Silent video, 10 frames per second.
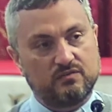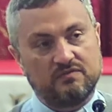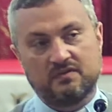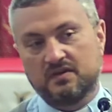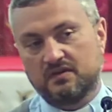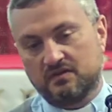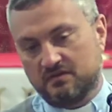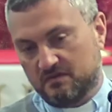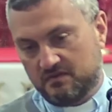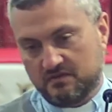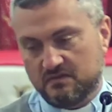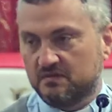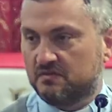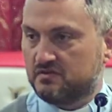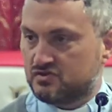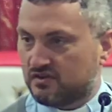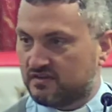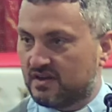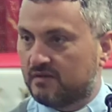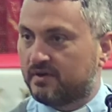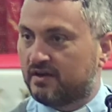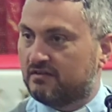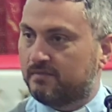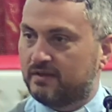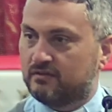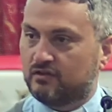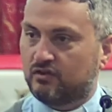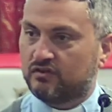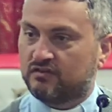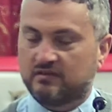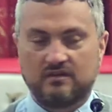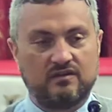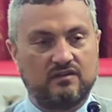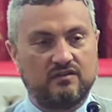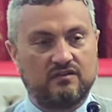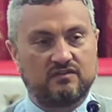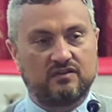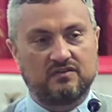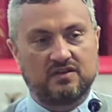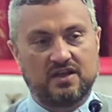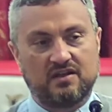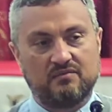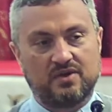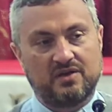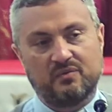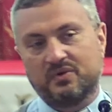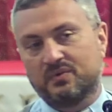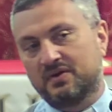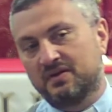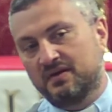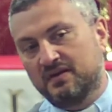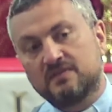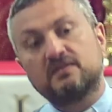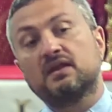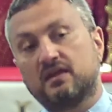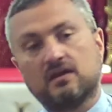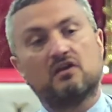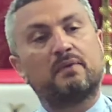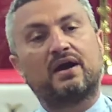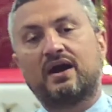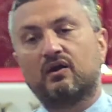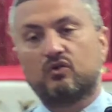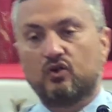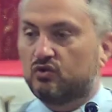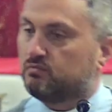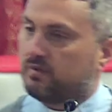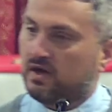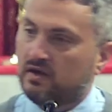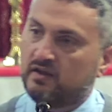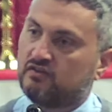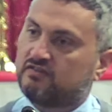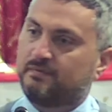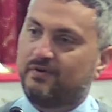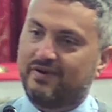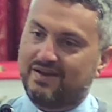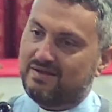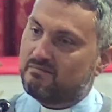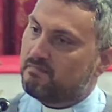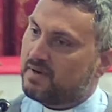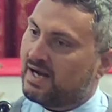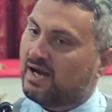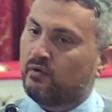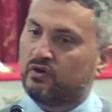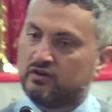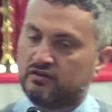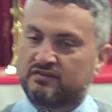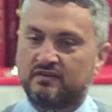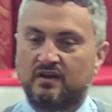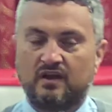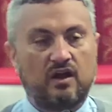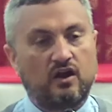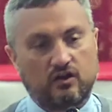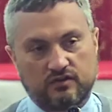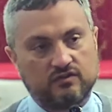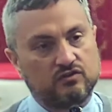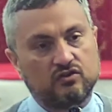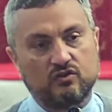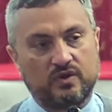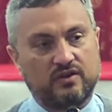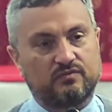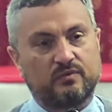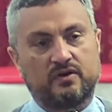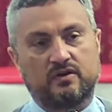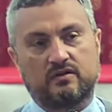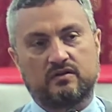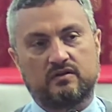We've just celebrated Pentecost Sunday, where we were thinking about how God, by his Spirit, empowers us to do his work.